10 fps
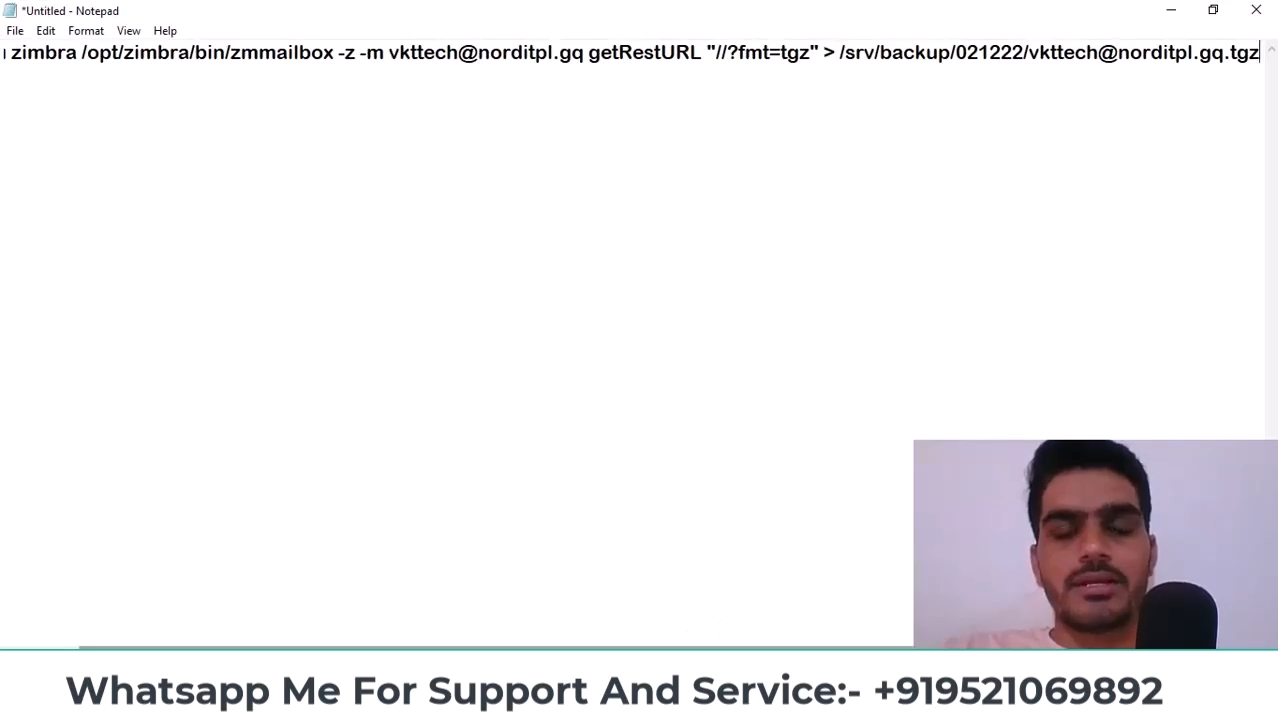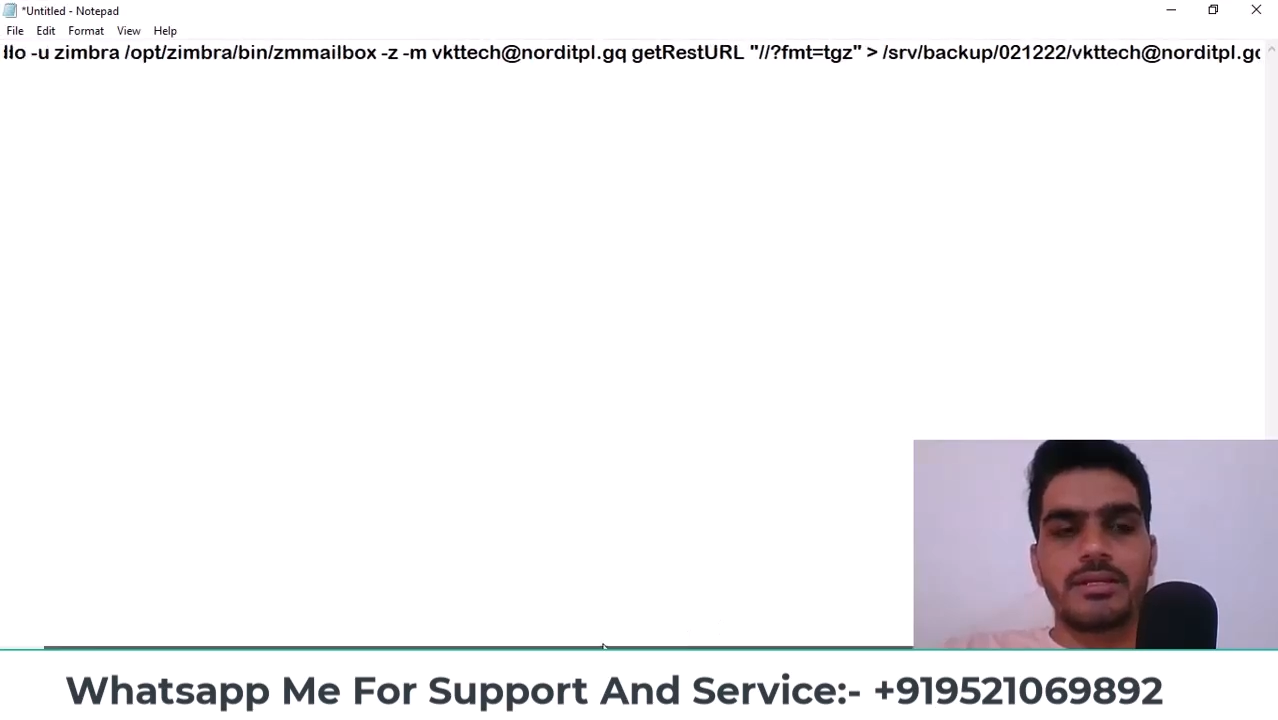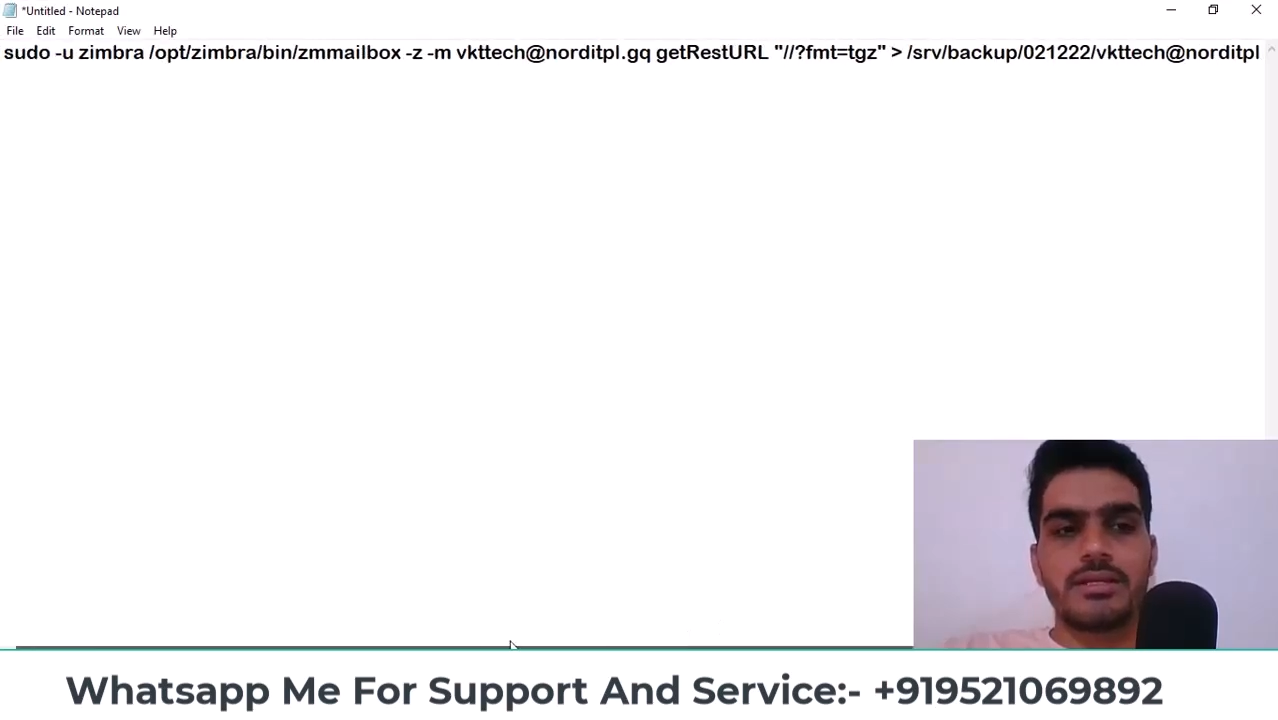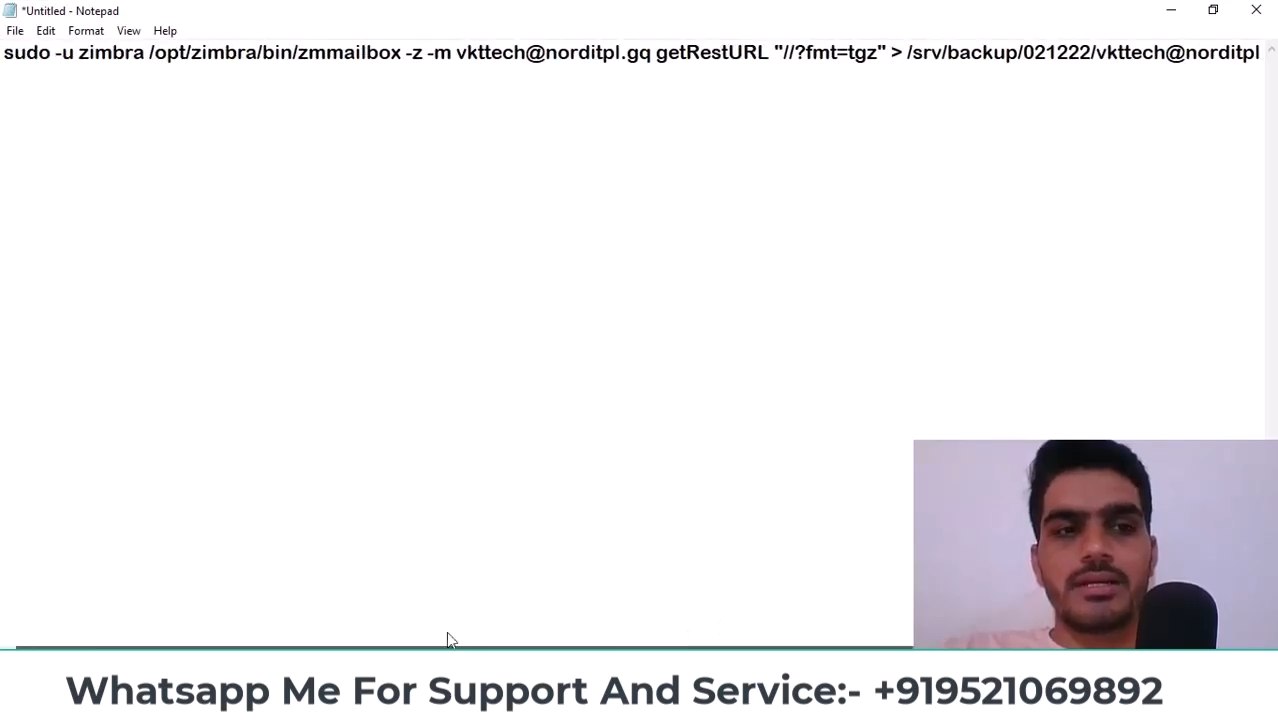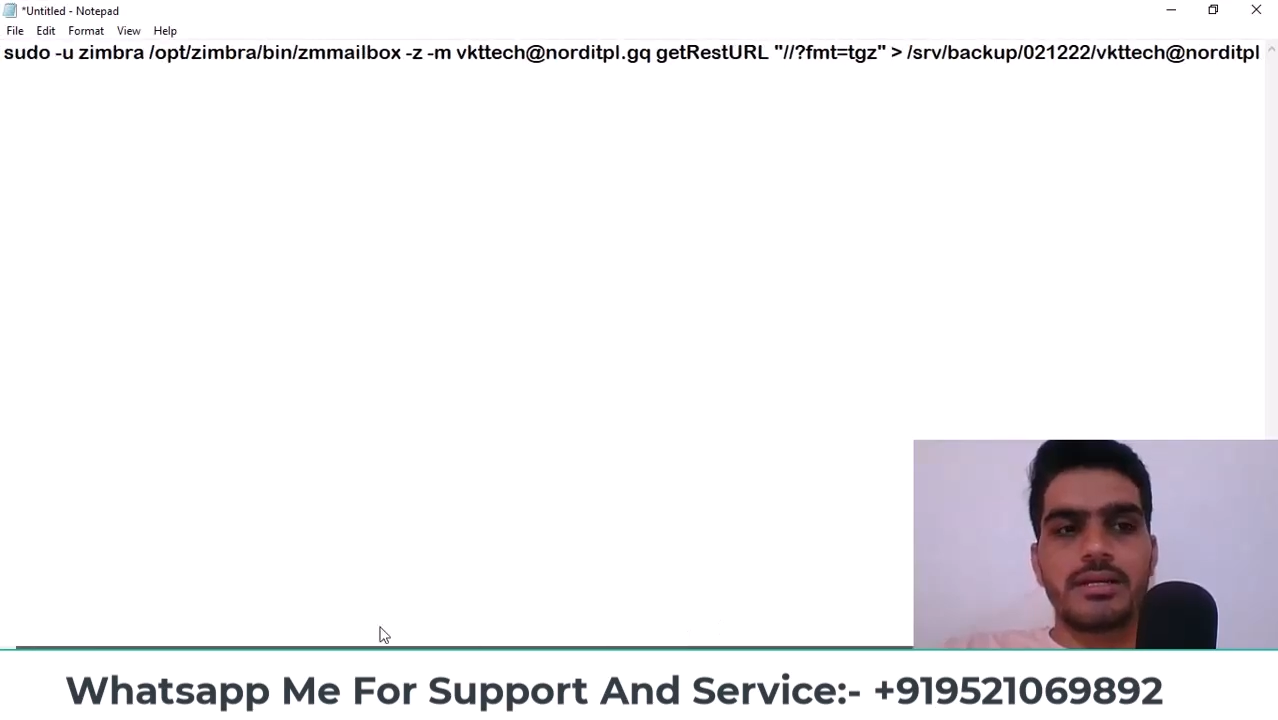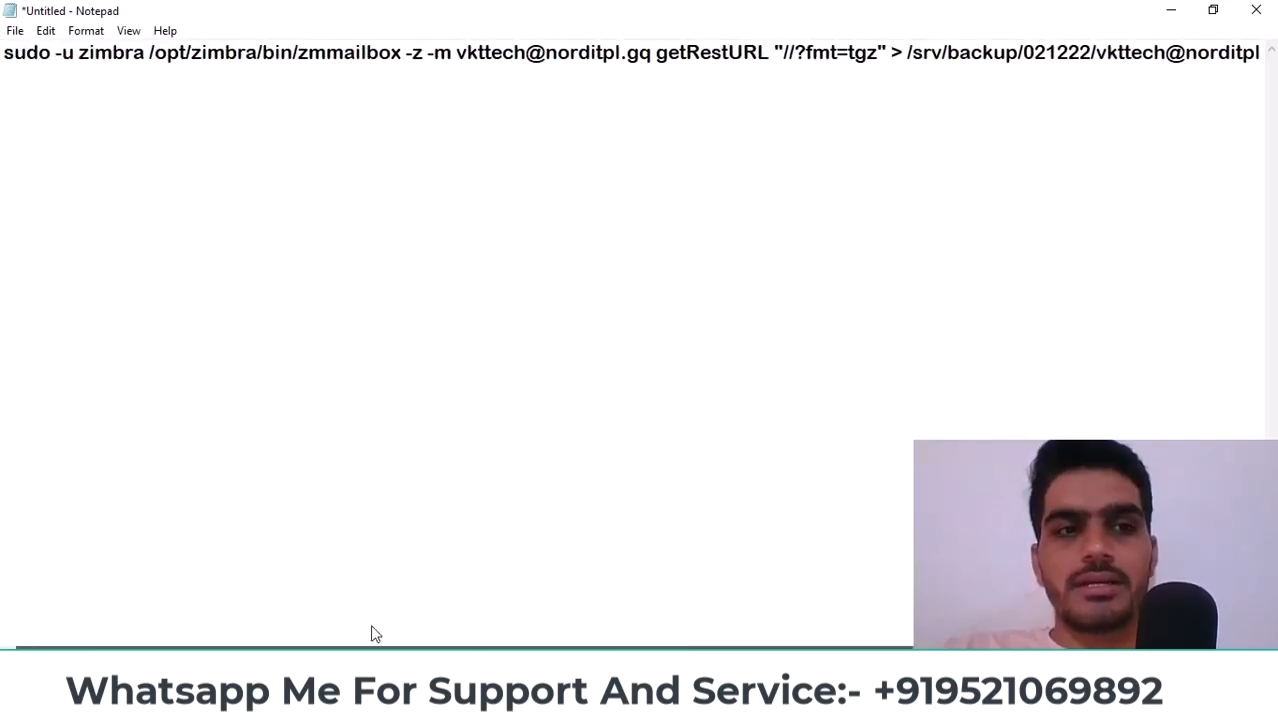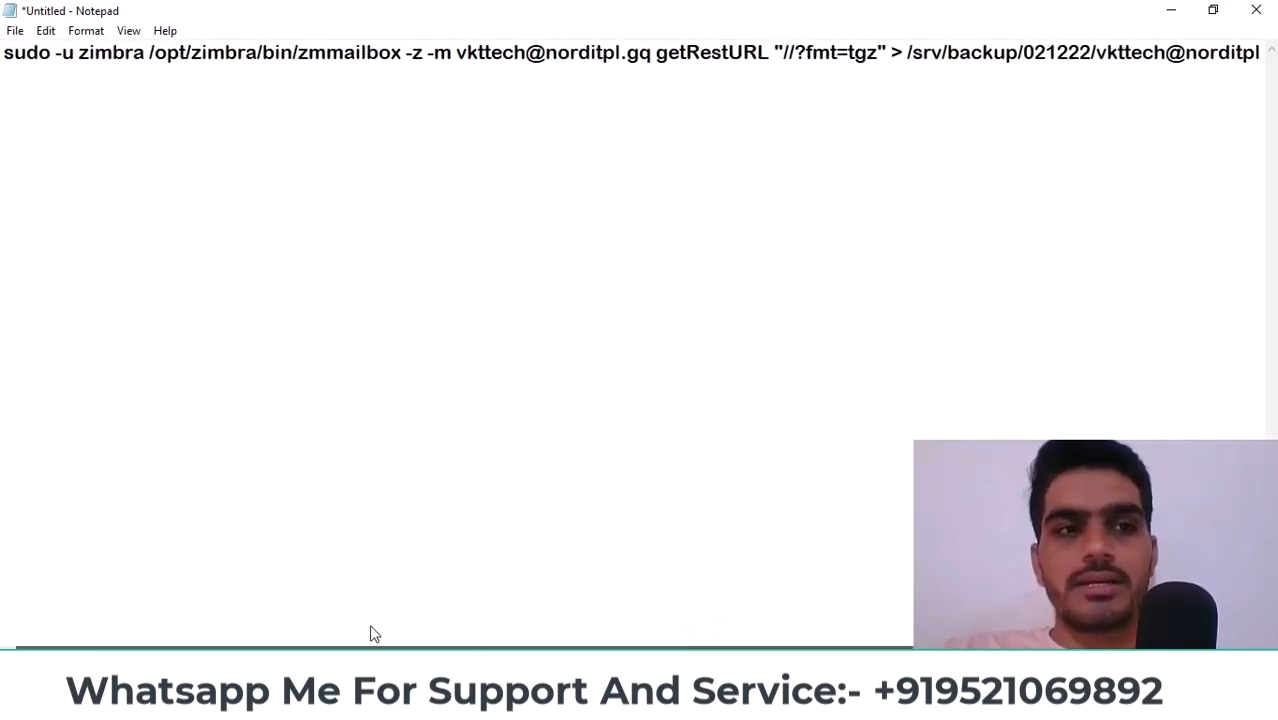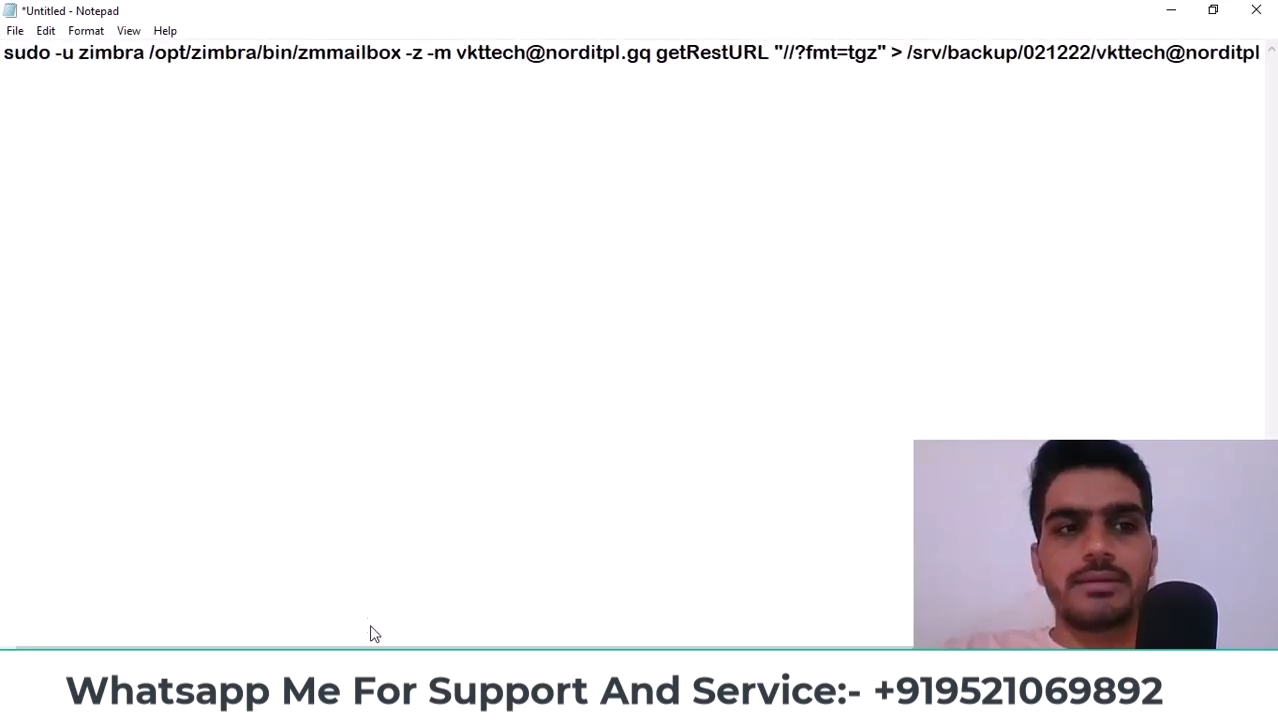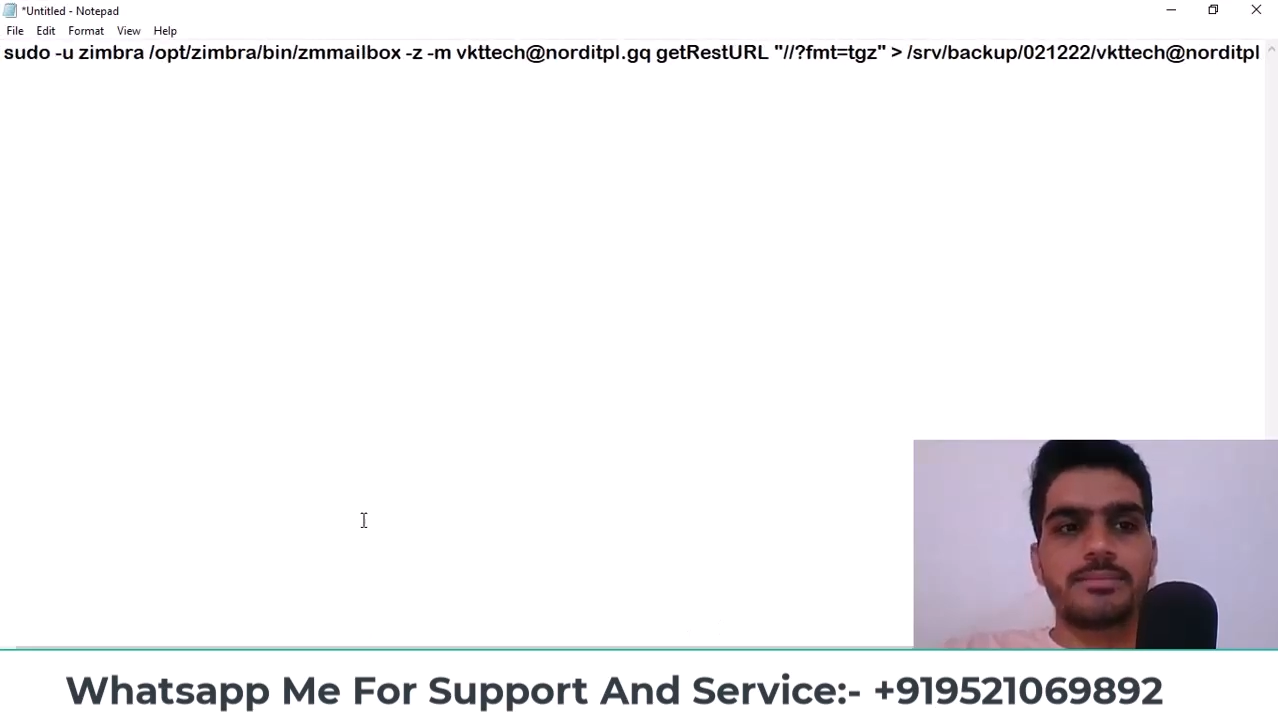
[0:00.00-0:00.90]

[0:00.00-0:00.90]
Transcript: mail account